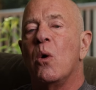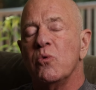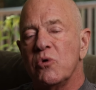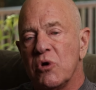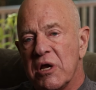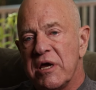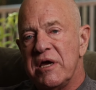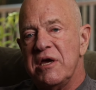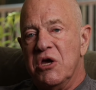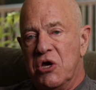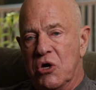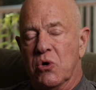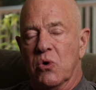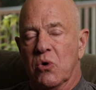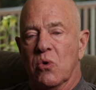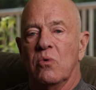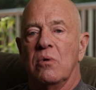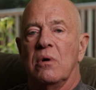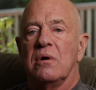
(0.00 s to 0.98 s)
only
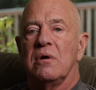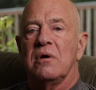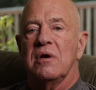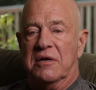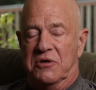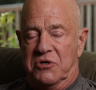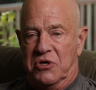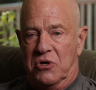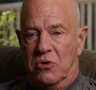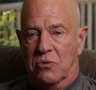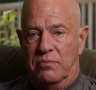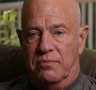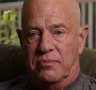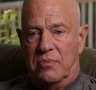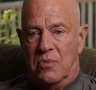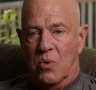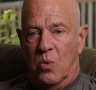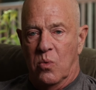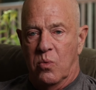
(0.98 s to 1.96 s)
you can do?
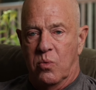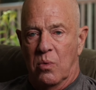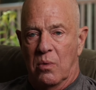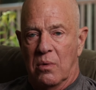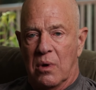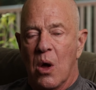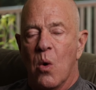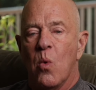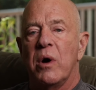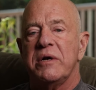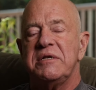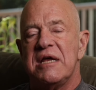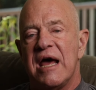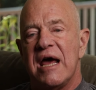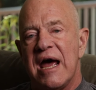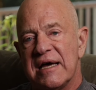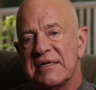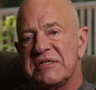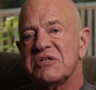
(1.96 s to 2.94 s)
What
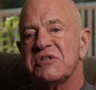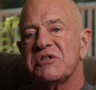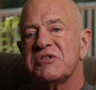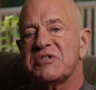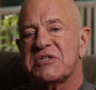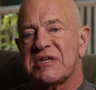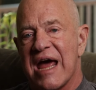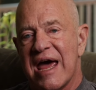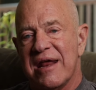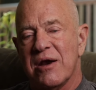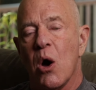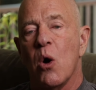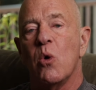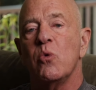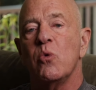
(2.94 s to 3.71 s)
tasks can